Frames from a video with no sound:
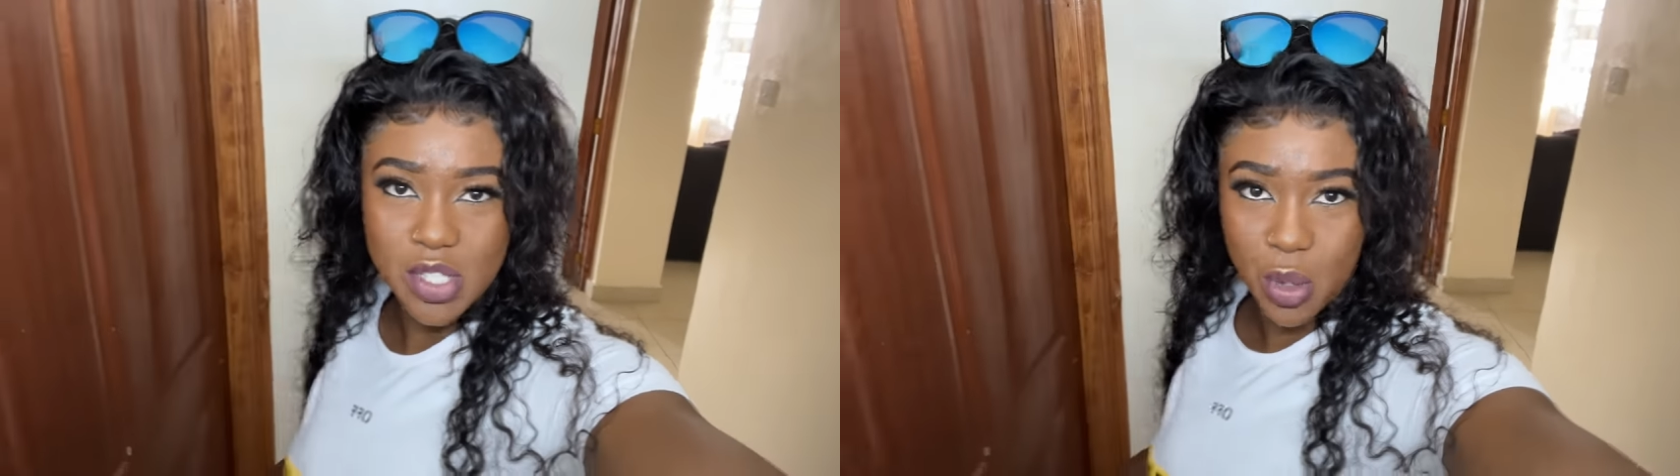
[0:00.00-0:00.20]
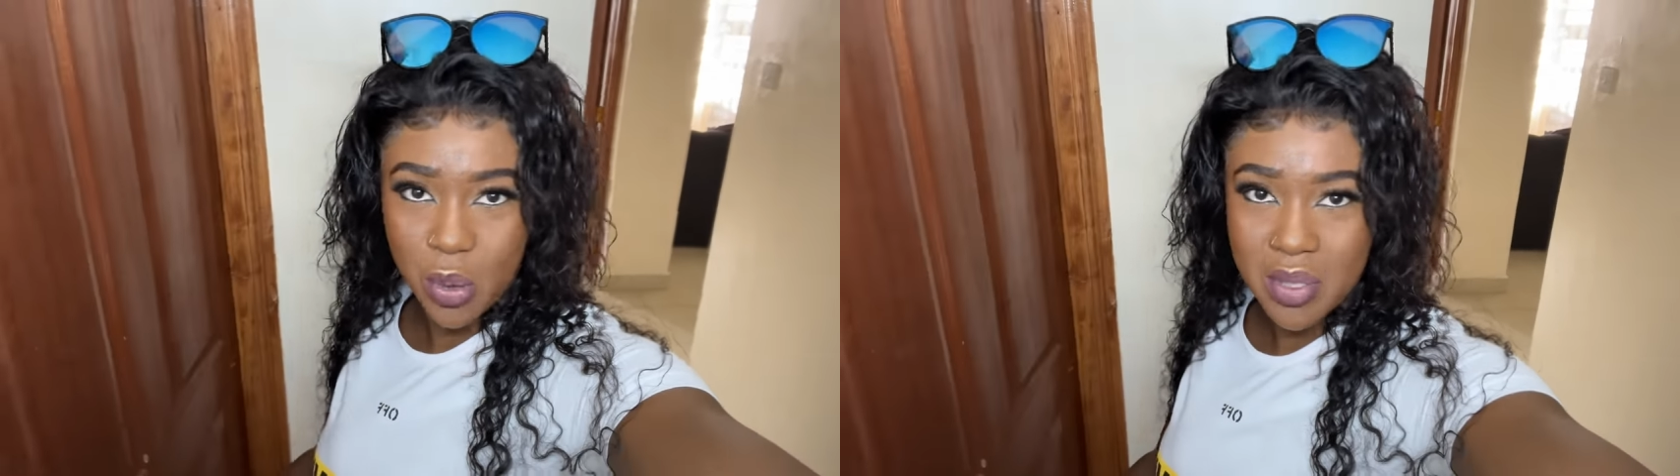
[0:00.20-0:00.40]

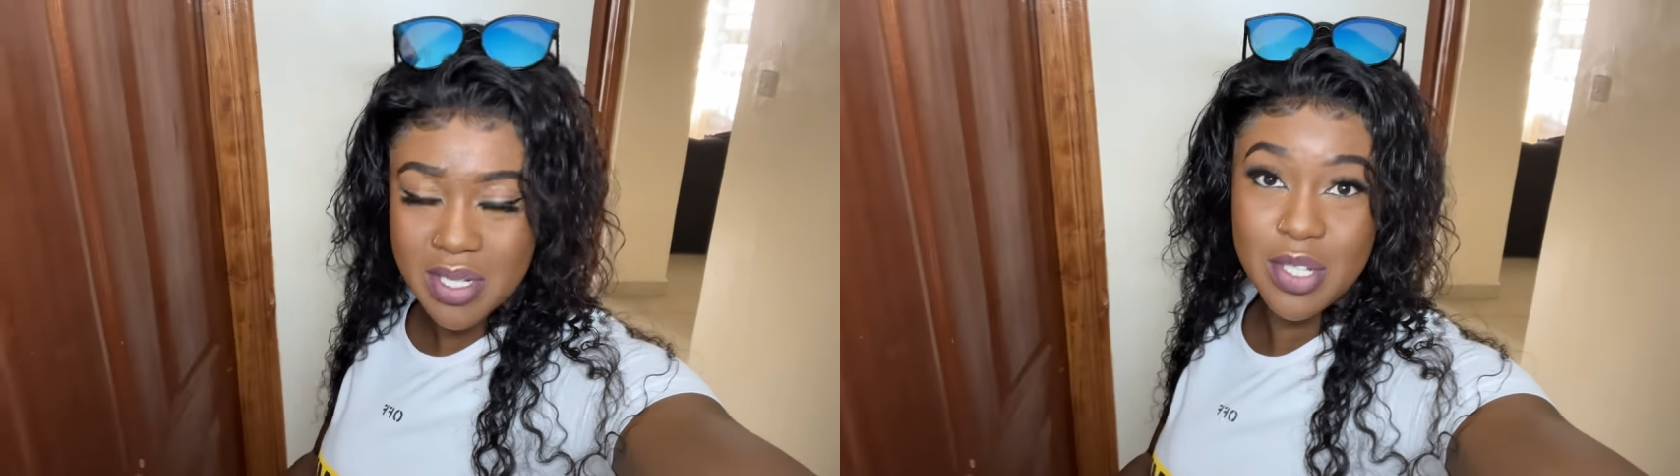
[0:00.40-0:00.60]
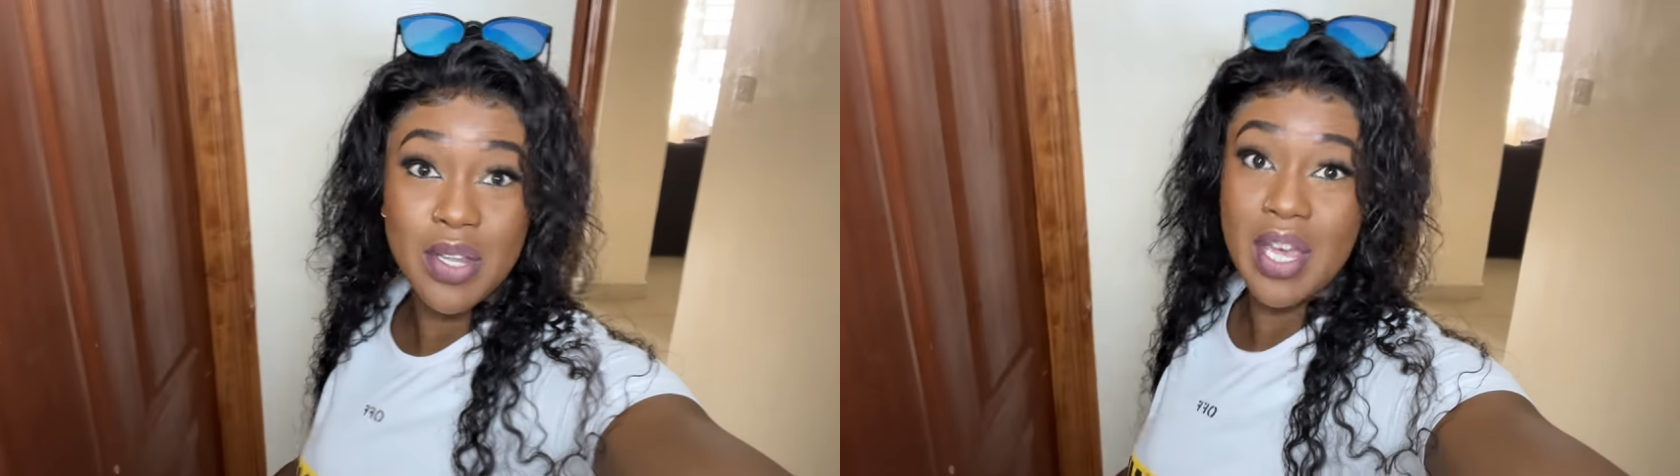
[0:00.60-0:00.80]
go.
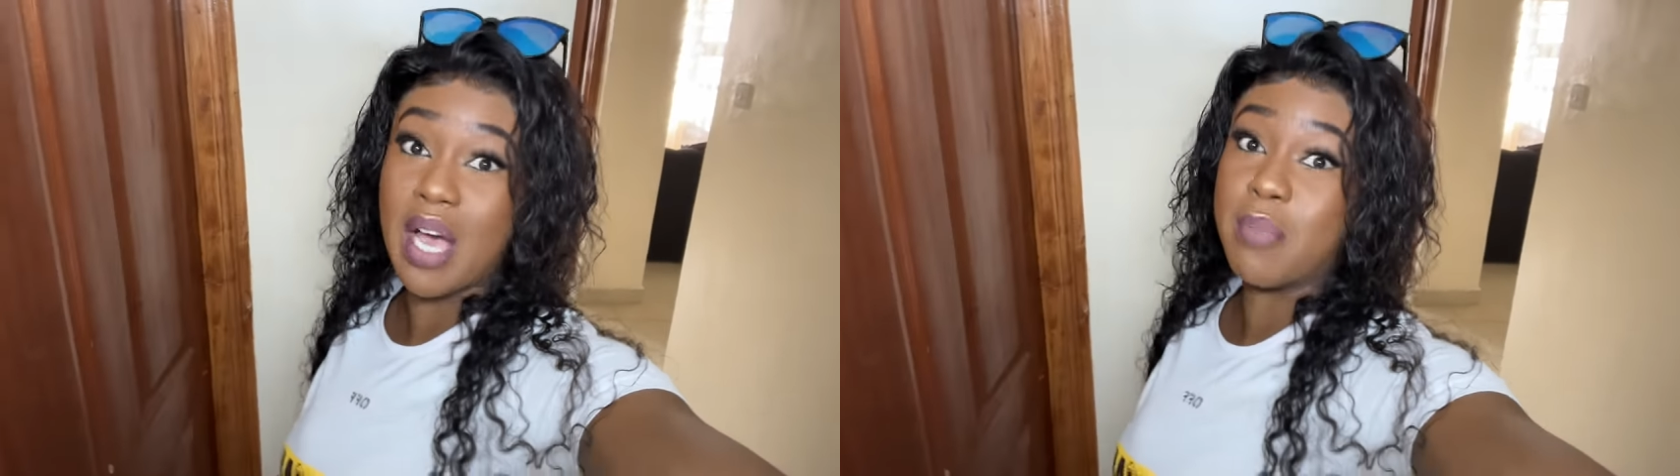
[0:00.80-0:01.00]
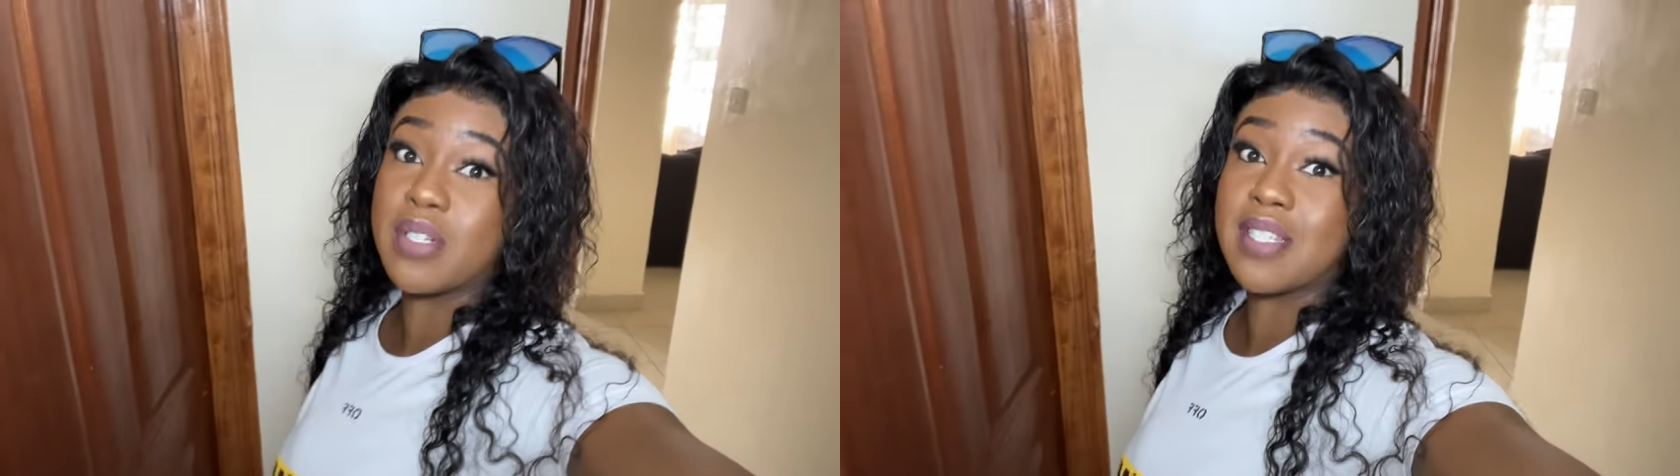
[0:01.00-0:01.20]
See you at the
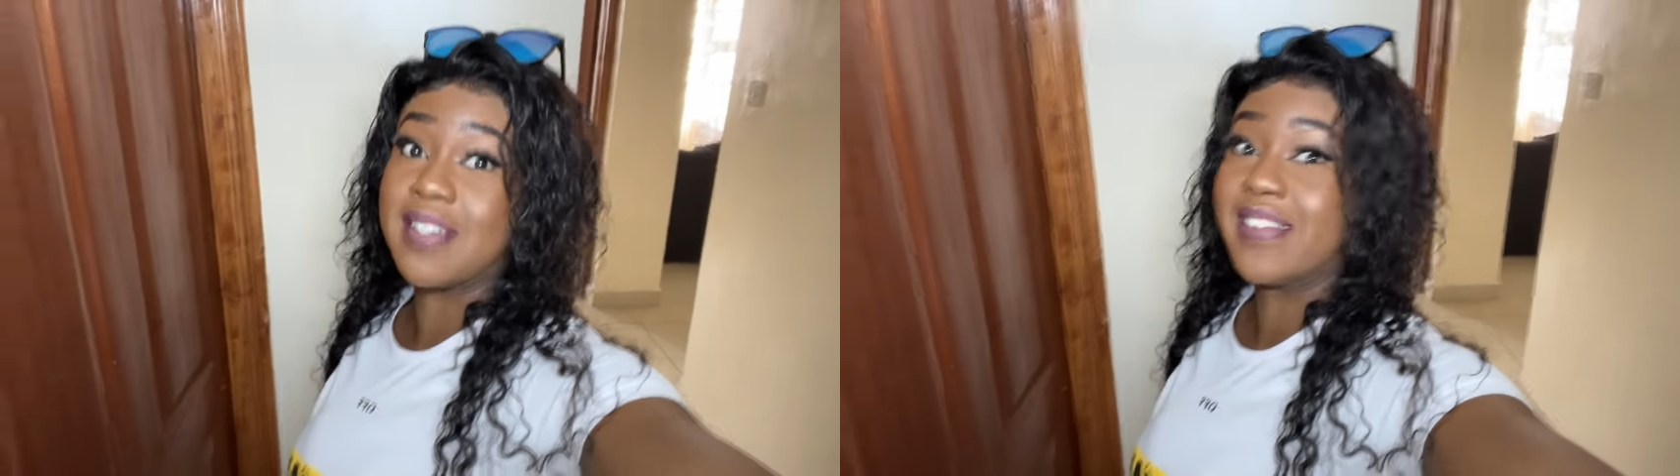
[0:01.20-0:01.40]
airport.